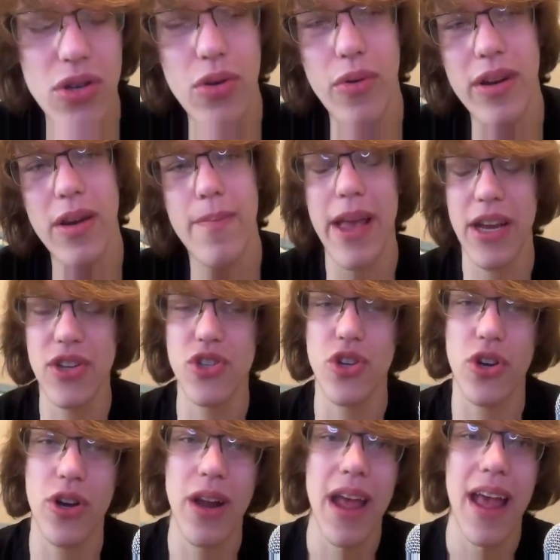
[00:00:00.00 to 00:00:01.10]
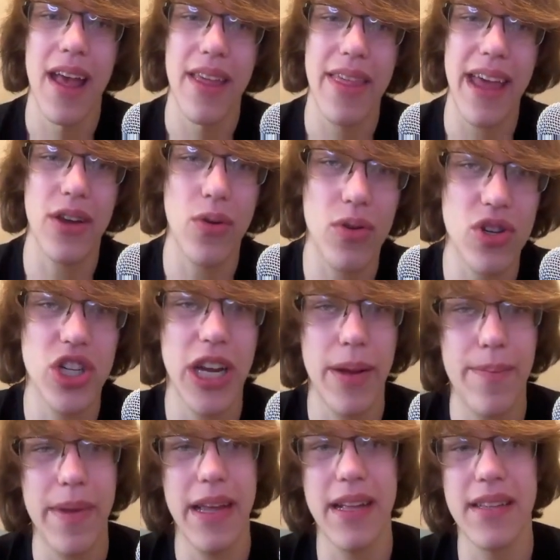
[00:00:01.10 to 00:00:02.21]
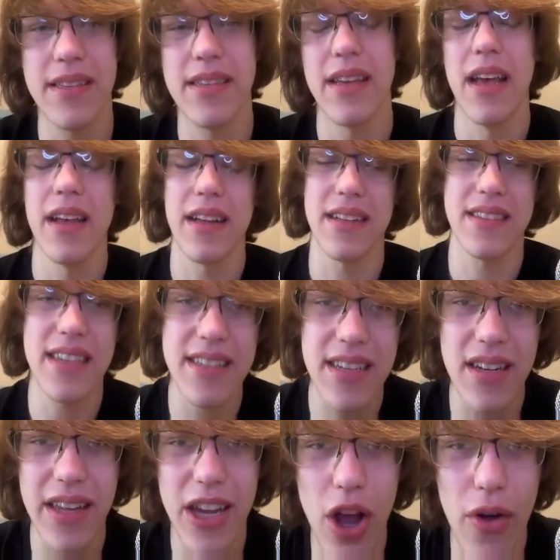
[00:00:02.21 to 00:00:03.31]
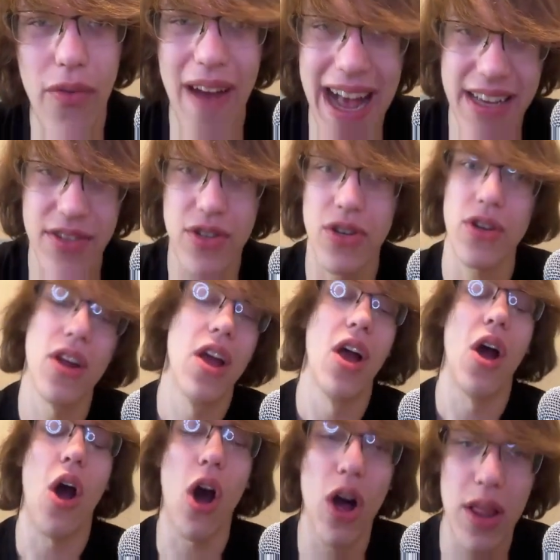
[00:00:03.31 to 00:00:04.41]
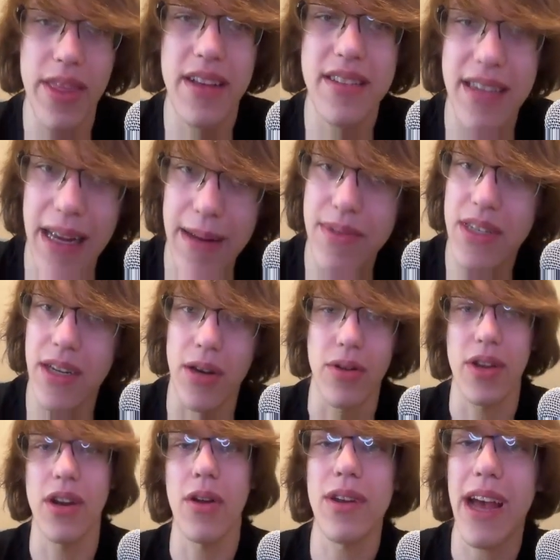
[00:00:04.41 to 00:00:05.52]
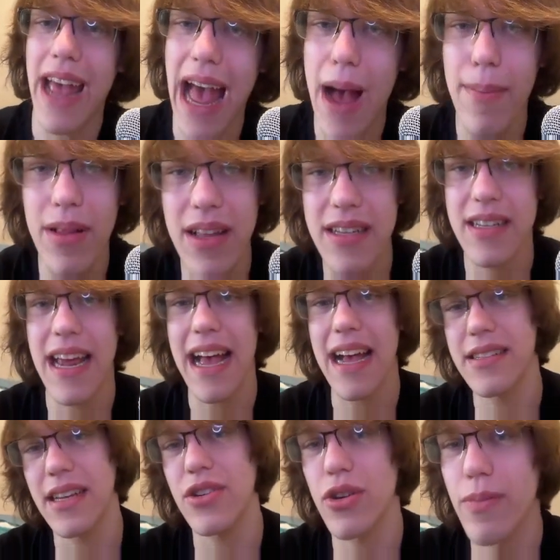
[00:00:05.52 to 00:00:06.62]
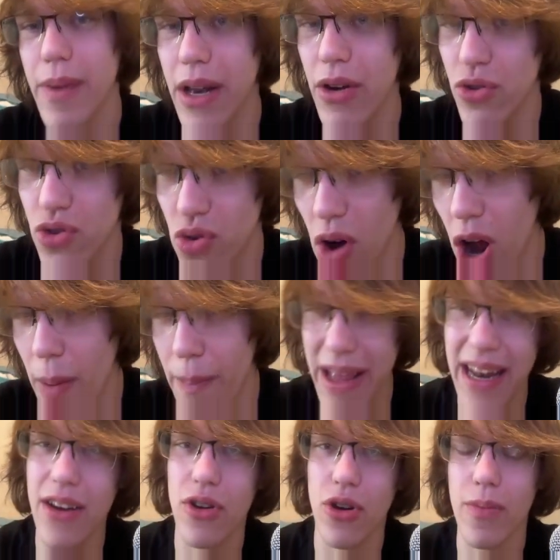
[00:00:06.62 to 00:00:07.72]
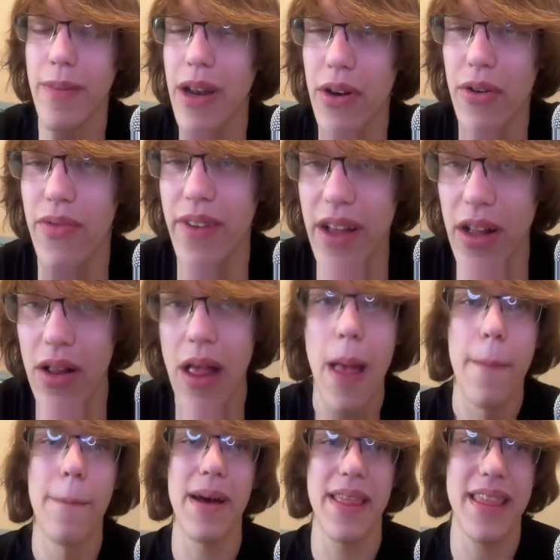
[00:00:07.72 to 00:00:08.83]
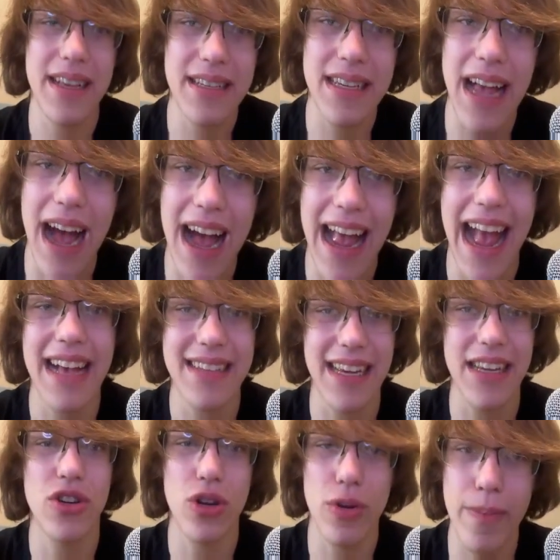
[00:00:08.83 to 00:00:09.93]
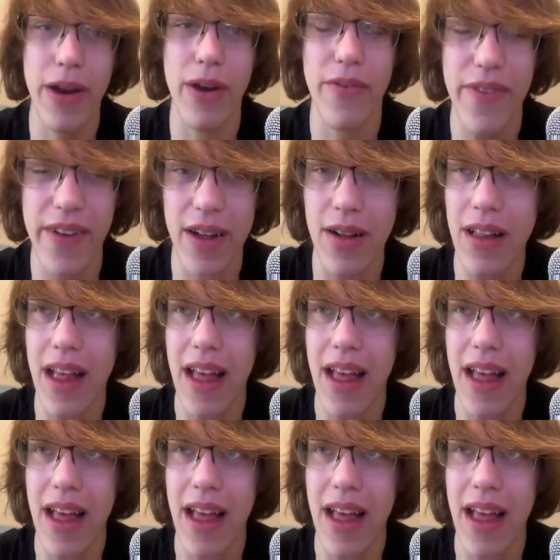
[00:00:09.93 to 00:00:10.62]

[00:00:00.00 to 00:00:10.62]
going to make sure that your champions consistently go faster on the same skill. You know, Diabolist has a turn meter drop and a turn meter fill, but this guy has a turn meter fill